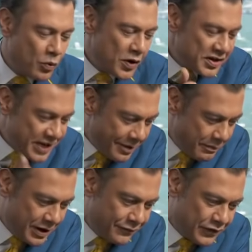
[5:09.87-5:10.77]
What does that
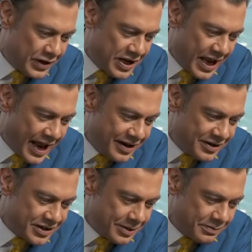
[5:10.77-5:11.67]
mean for the yen
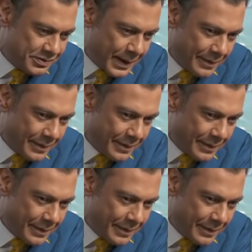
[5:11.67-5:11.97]
in terms,